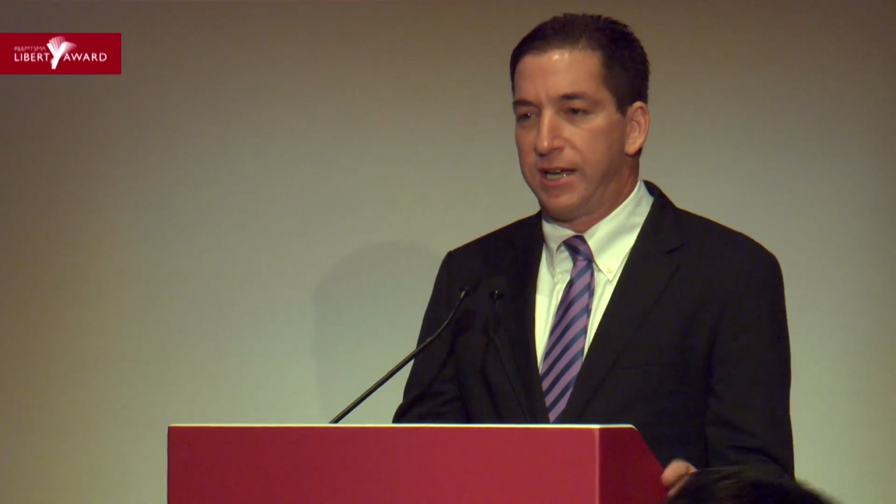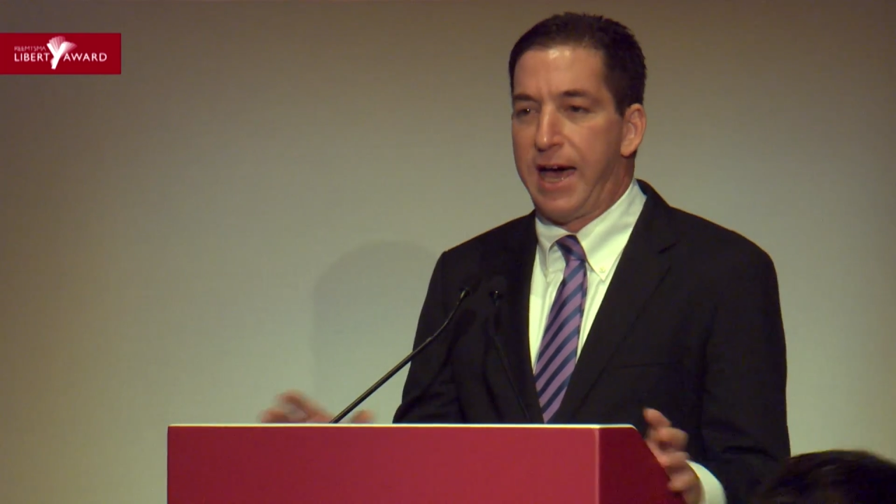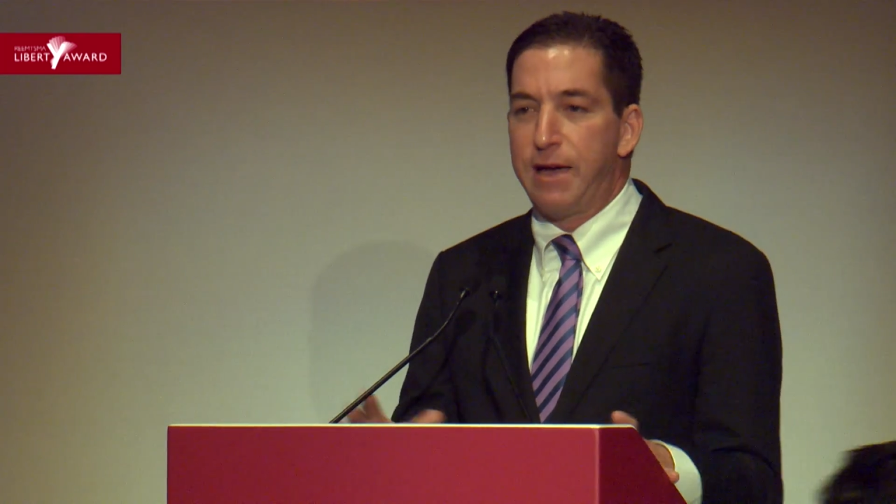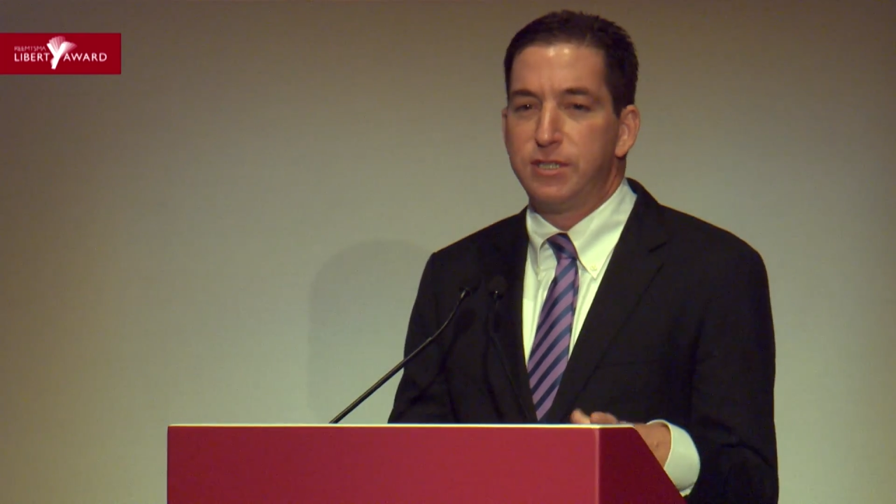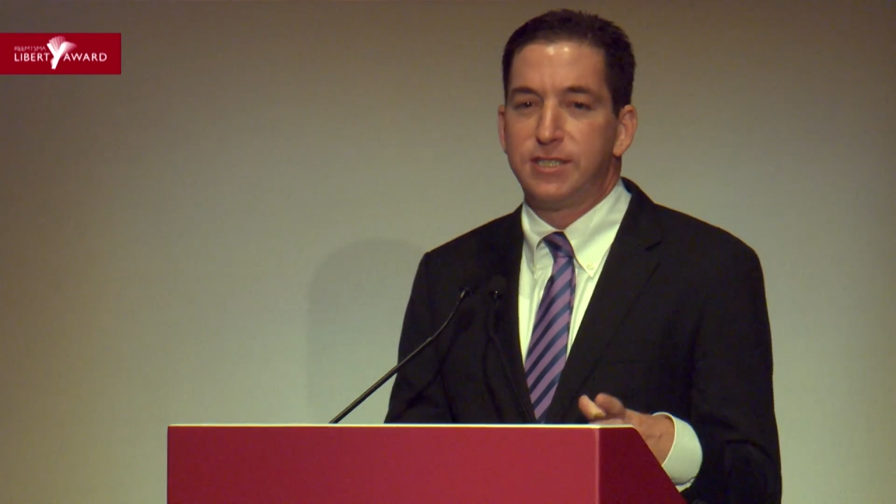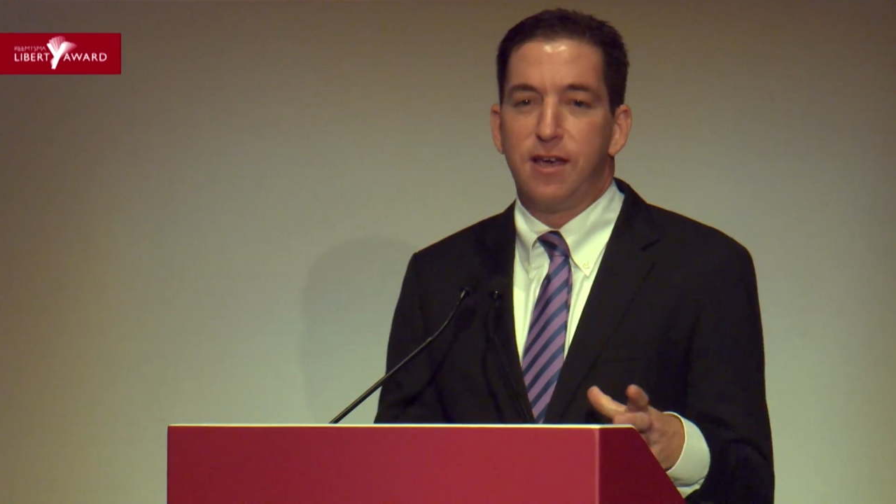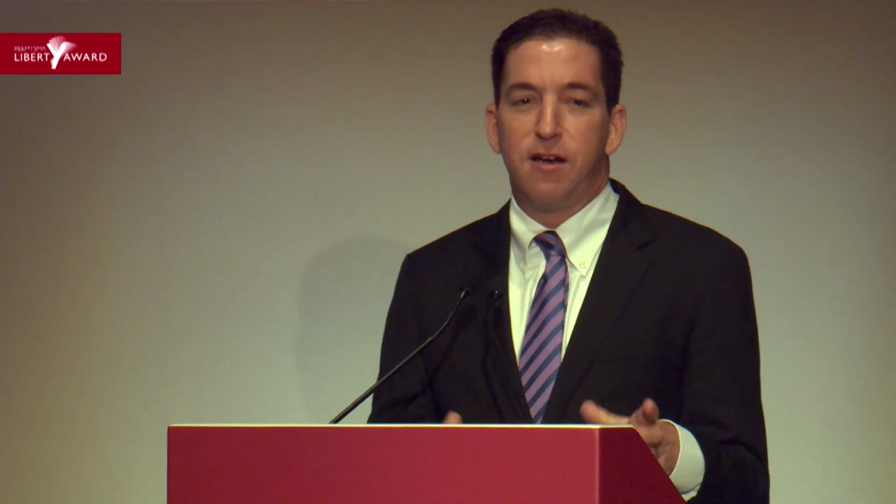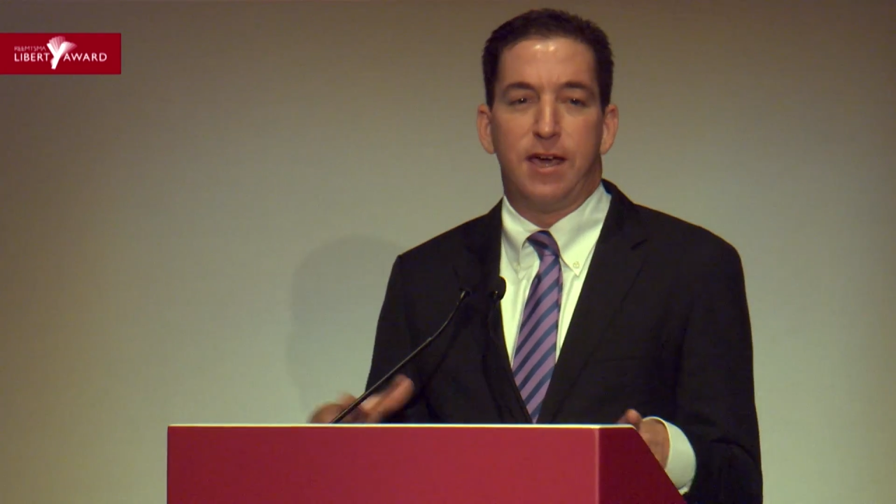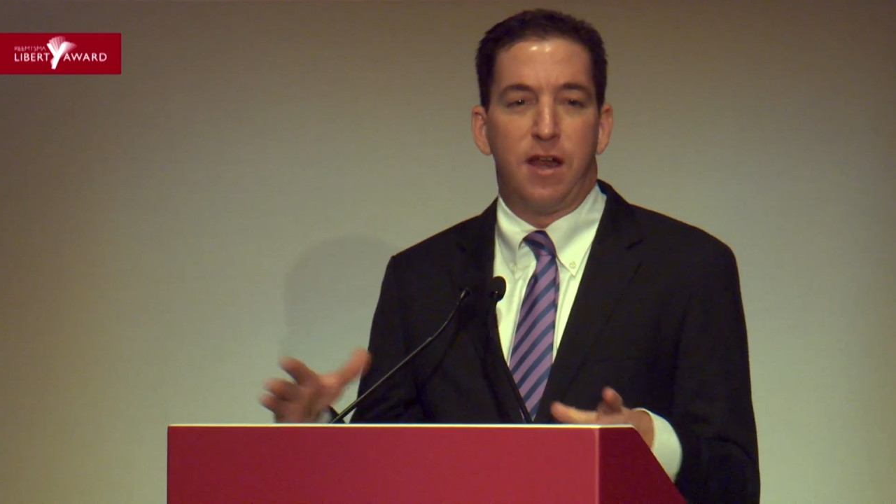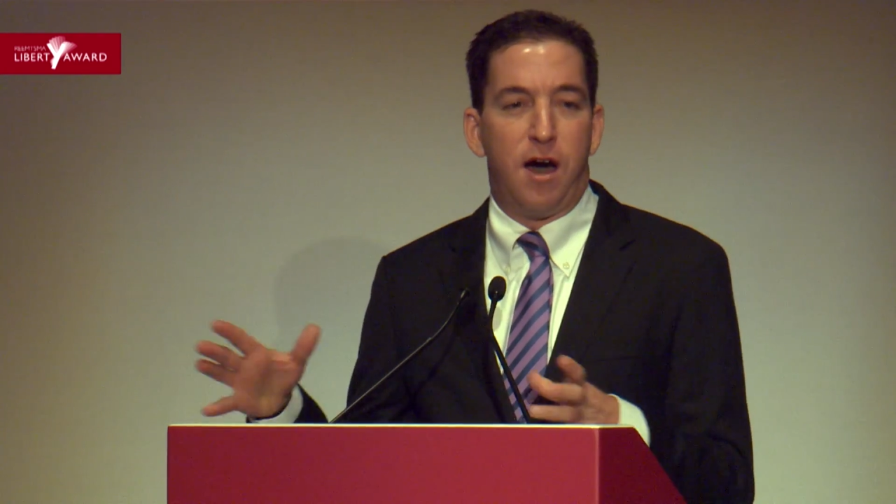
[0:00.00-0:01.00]
And I was
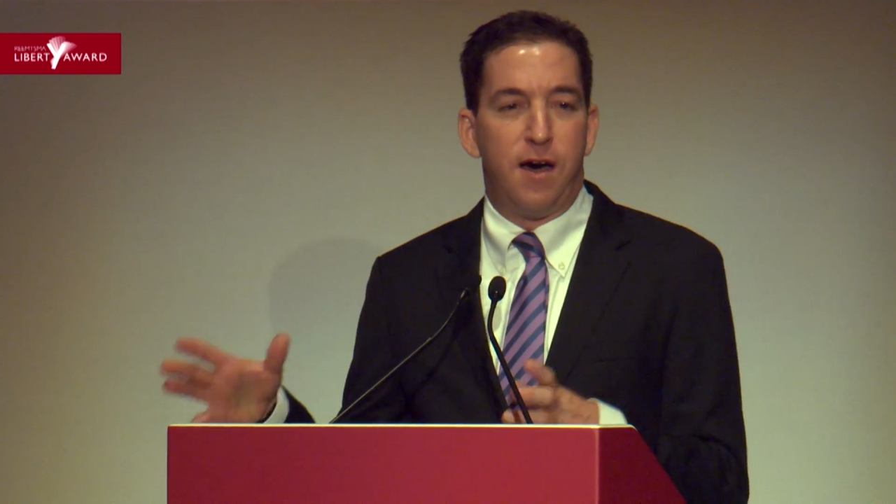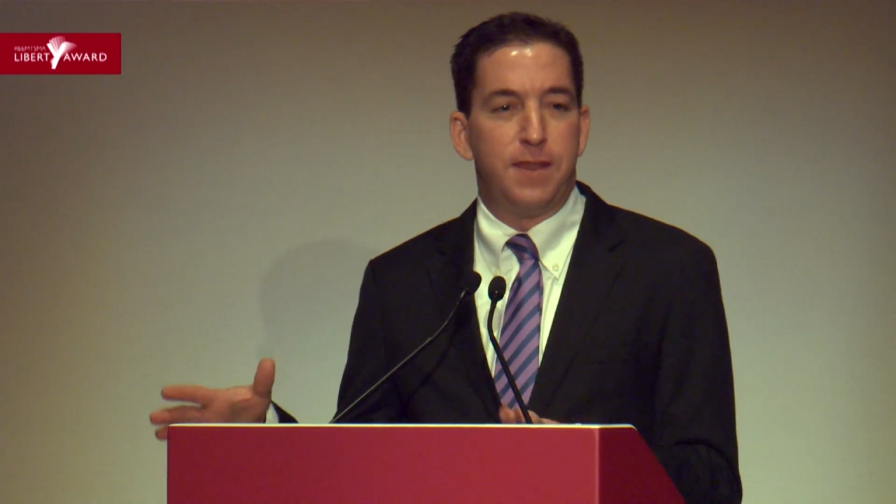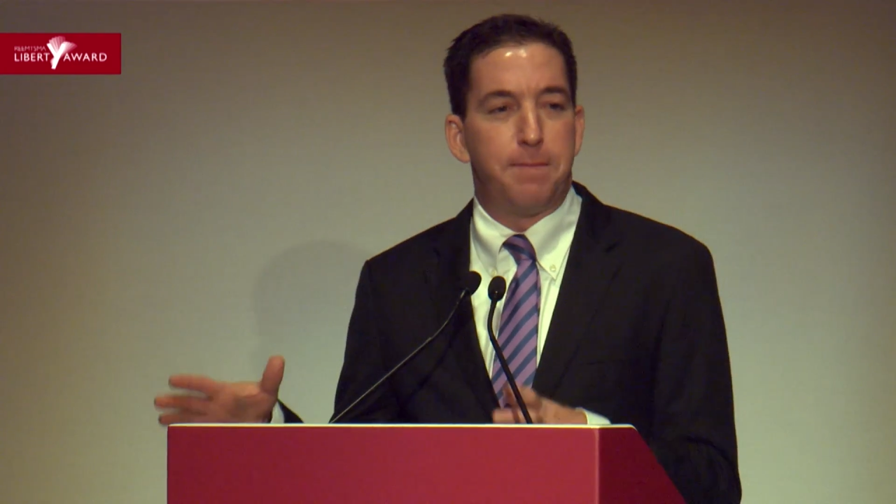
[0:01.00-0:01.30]
there, and on